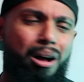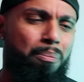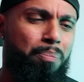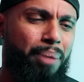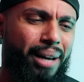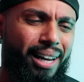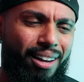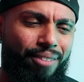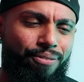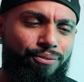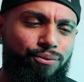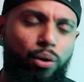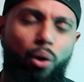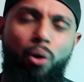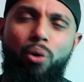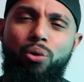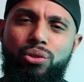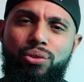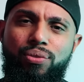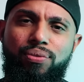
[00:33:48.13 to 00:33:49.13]
but it
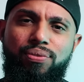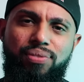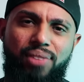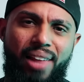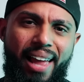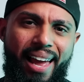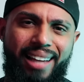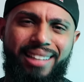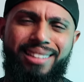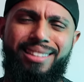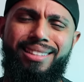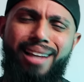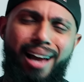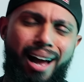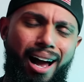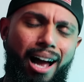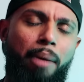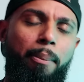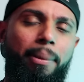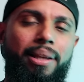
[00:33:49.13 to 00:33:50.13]
falls flat
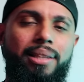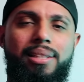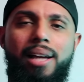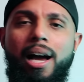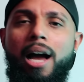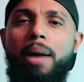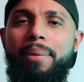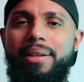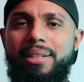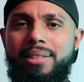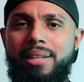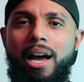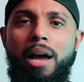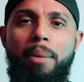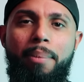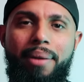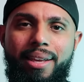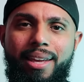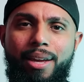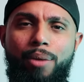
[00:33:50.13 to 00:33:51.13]
time and time and
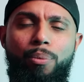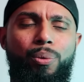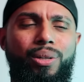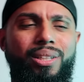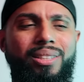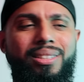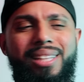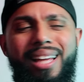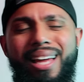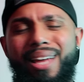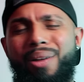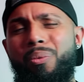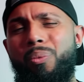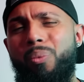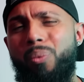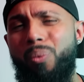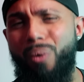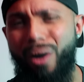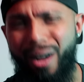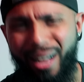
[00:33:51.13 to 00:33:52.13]
time again, where it's like,
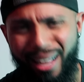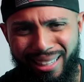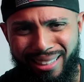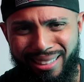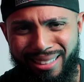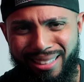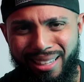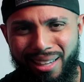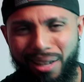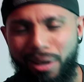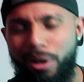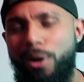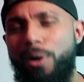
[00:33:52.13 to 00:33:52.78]
what?